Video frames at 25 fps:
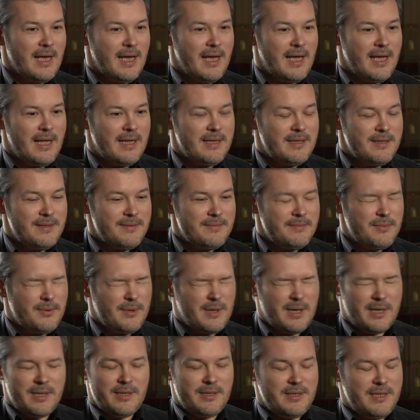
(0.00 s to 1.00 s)
And you
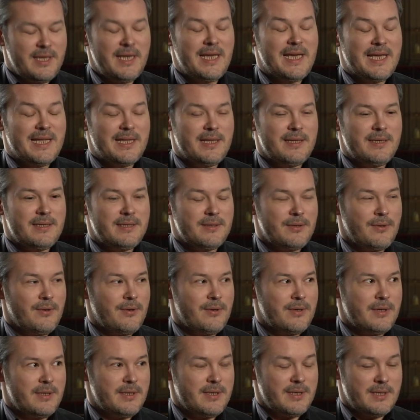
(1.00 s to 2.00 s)
kind of dig in the
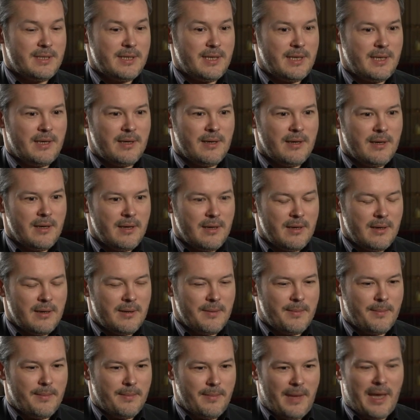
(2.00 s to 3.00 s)
score and say,
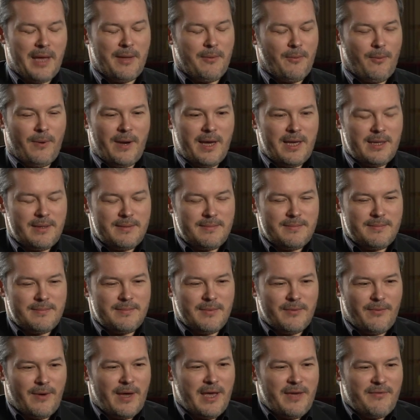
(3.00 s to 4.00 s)
man, why
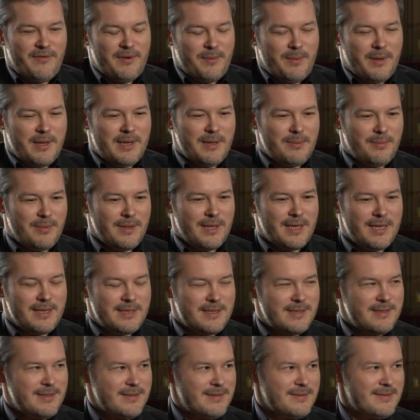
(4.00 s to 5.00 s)
everybody
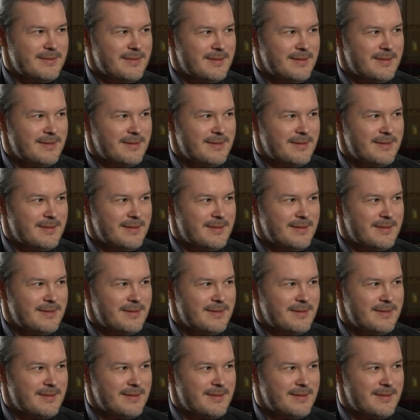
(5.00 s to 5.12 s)
plays,